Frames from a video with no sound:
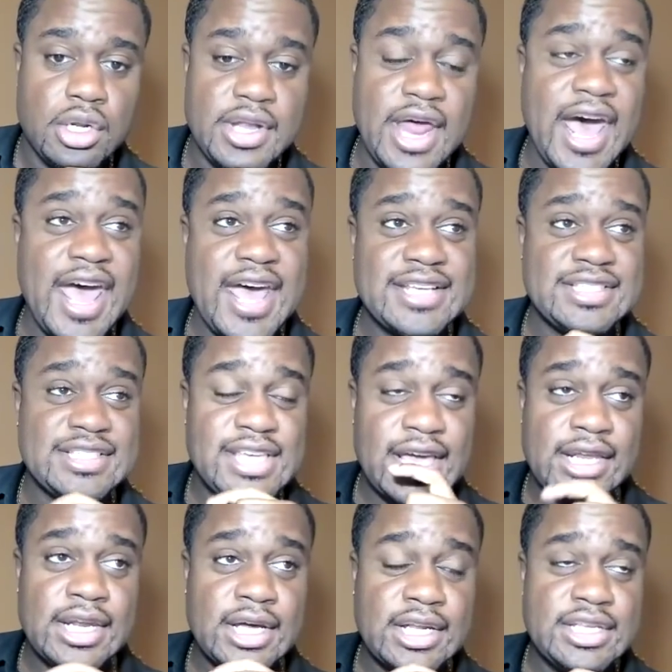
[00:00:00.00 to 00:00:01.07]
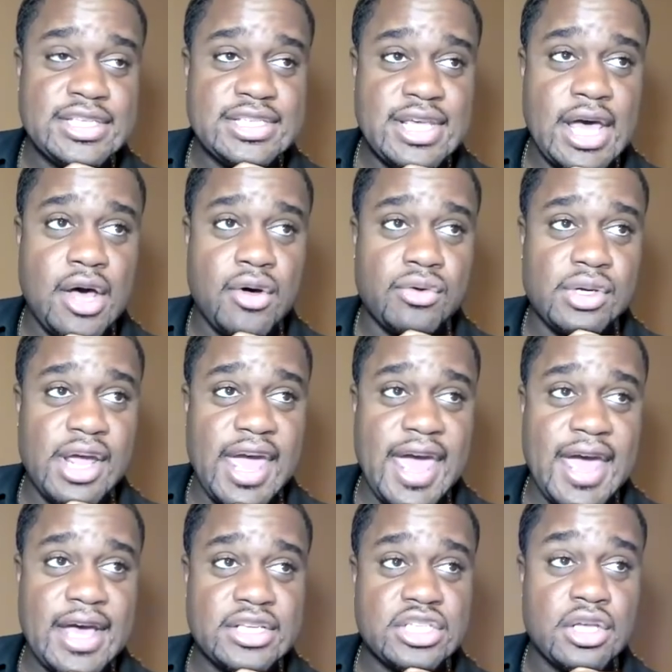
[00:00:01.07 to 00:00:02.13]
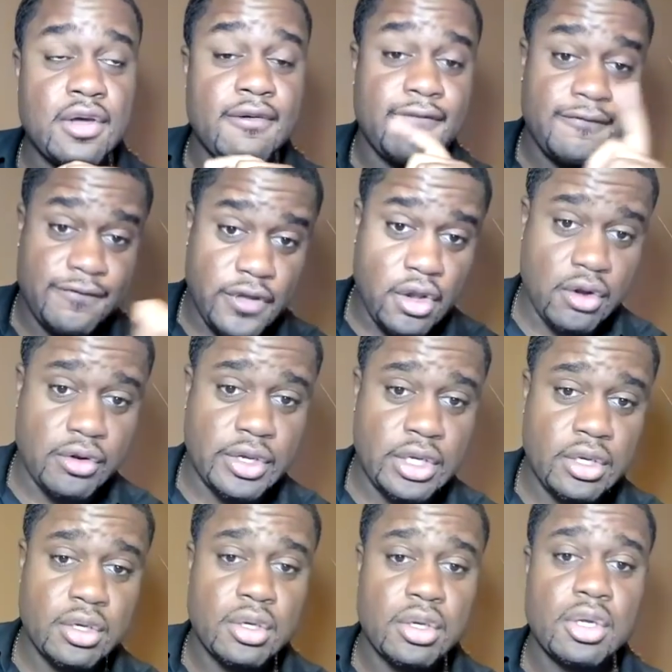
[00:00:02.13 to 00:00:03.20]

Not as technically sound as Fury,